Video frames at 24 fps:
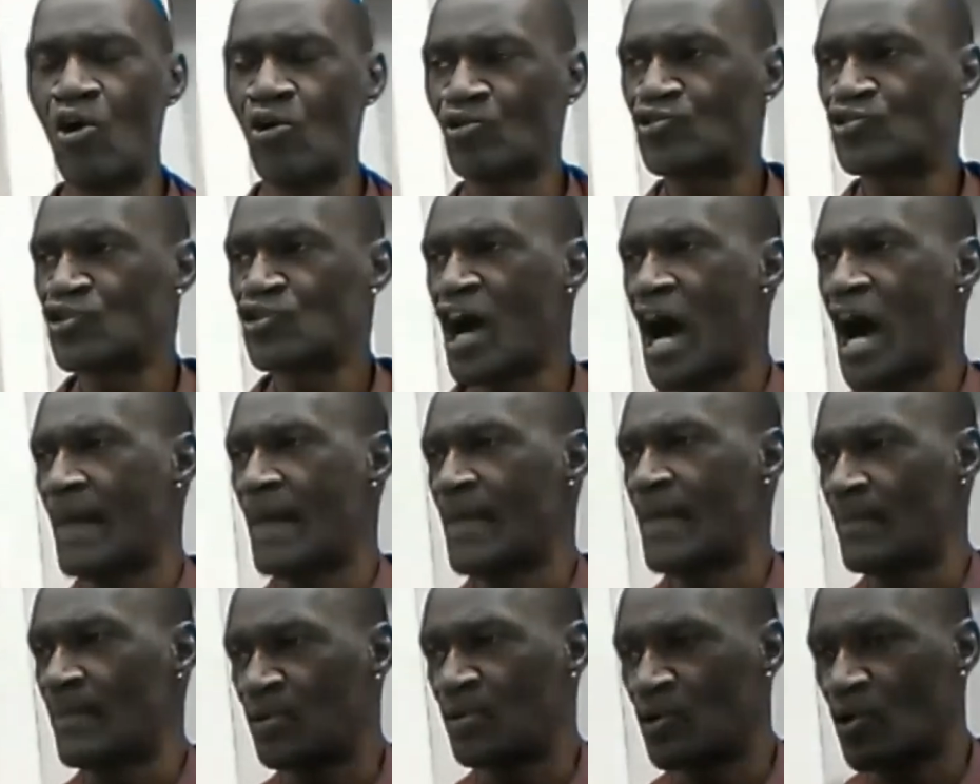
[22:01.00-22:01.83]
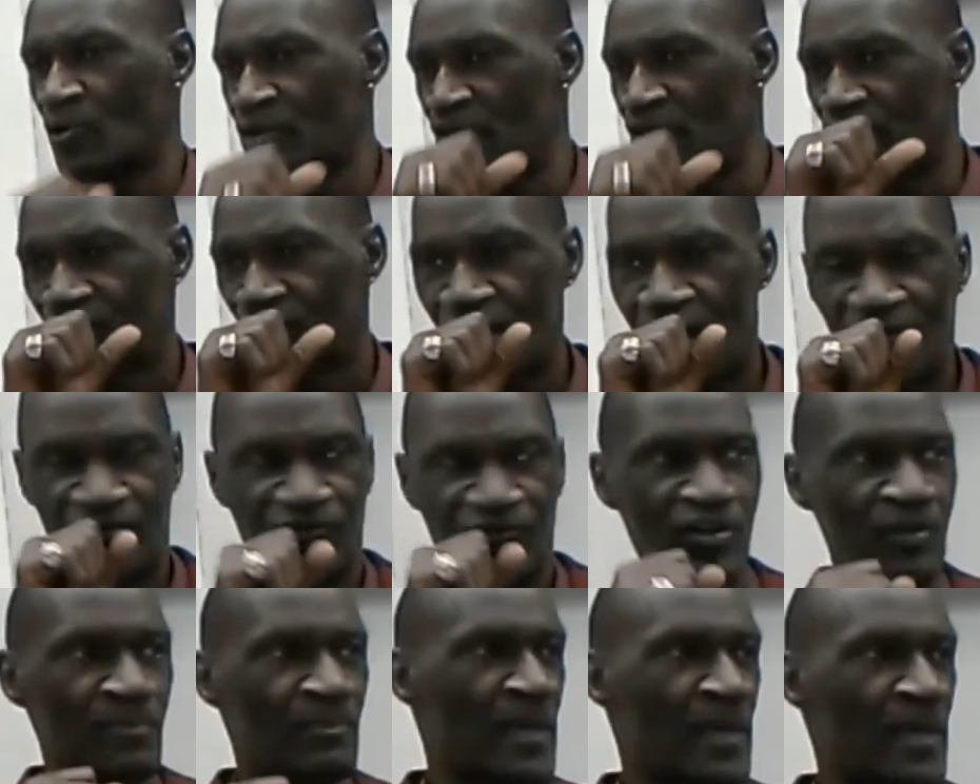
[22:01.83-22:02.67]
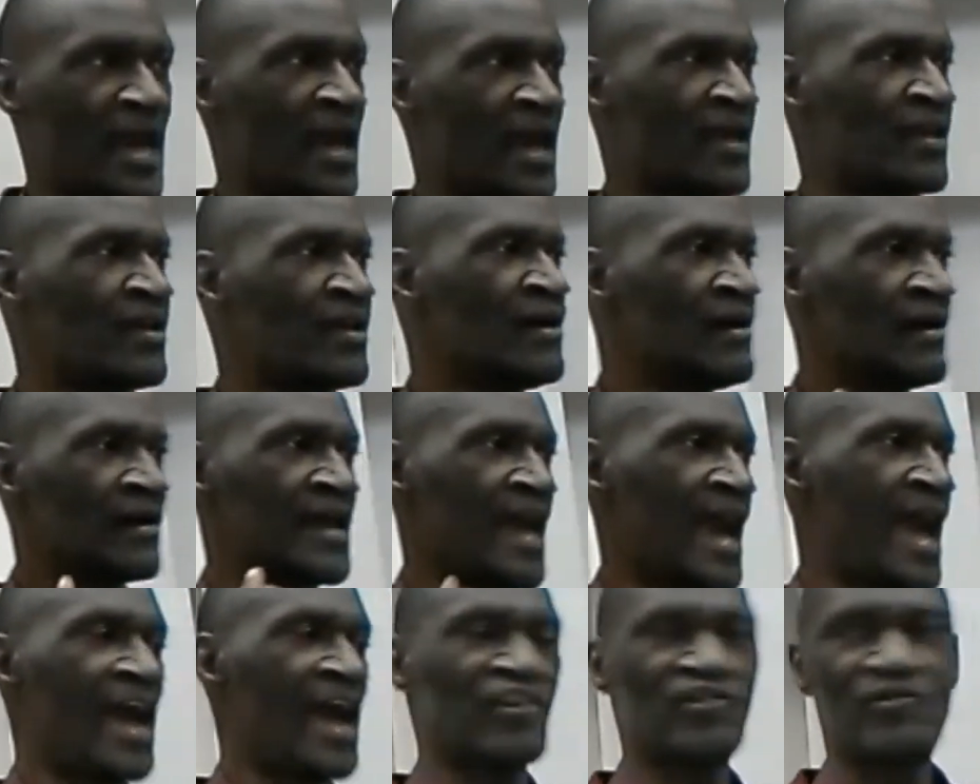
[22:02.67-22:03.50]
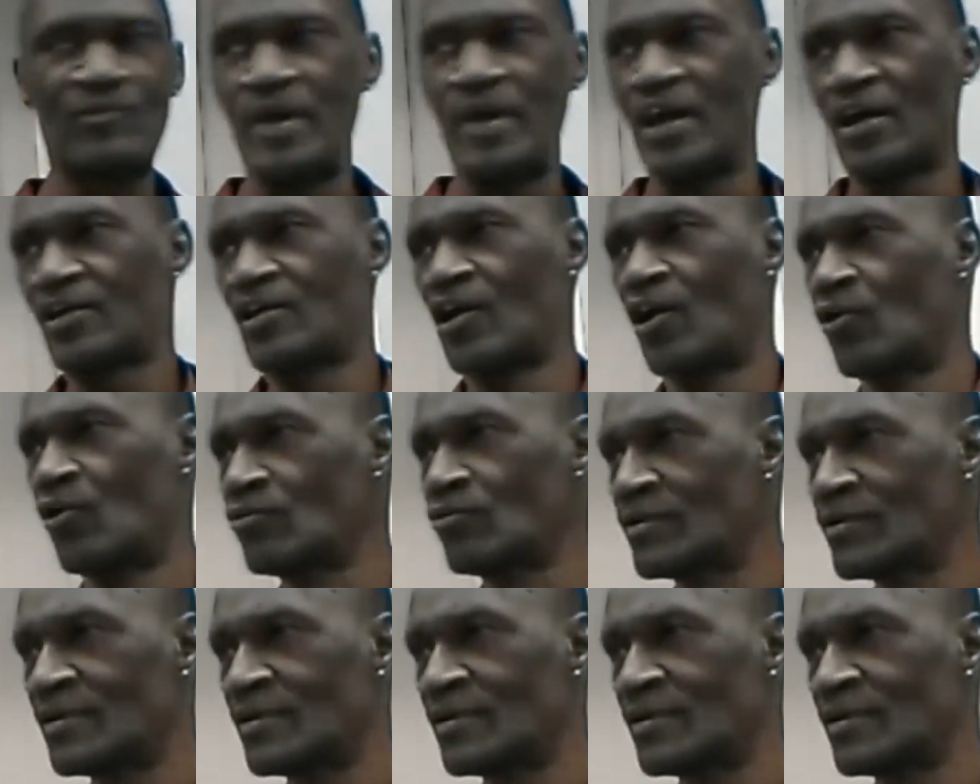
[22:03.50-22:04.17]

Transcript: shop. I put on this custom made cashmere coat